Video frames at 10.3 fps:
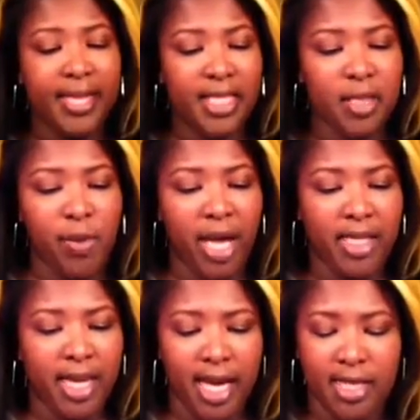this
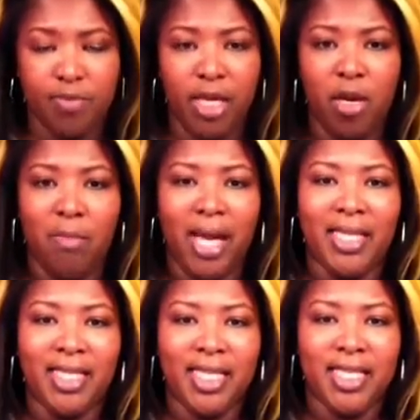palette has been on my
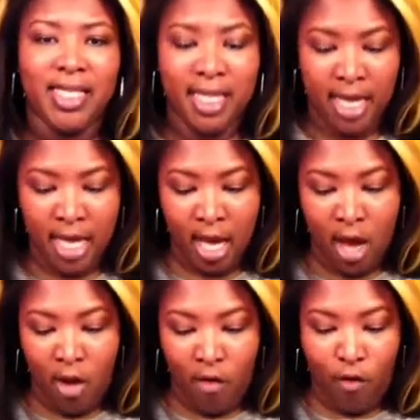list
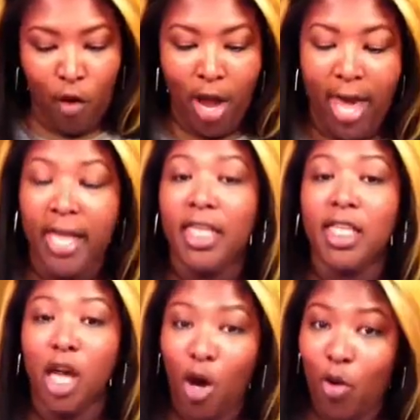for a
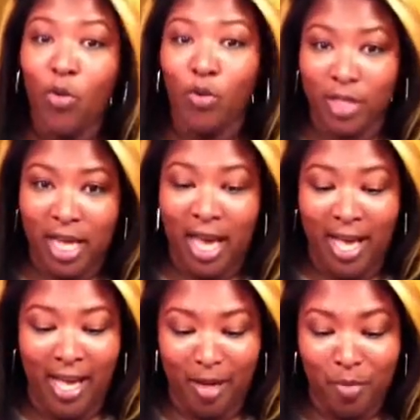long
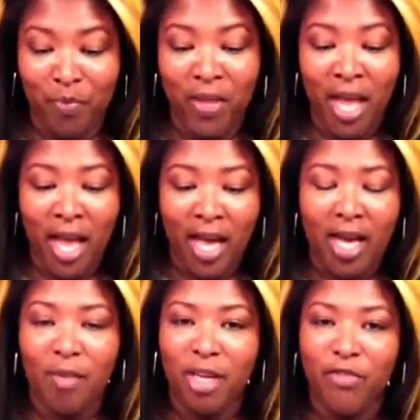time.
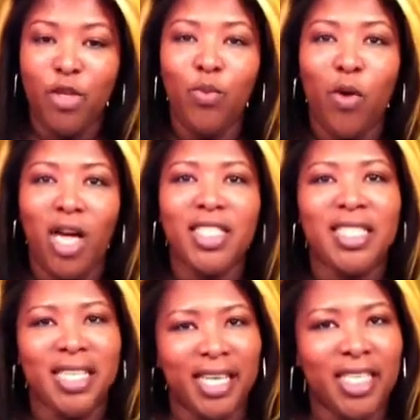If you watch
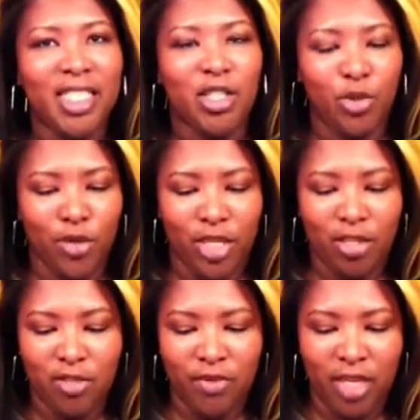Nikki
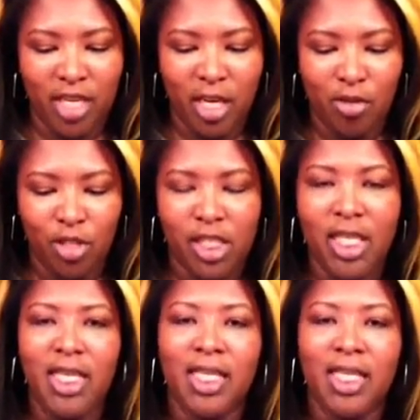Tutorials videos, she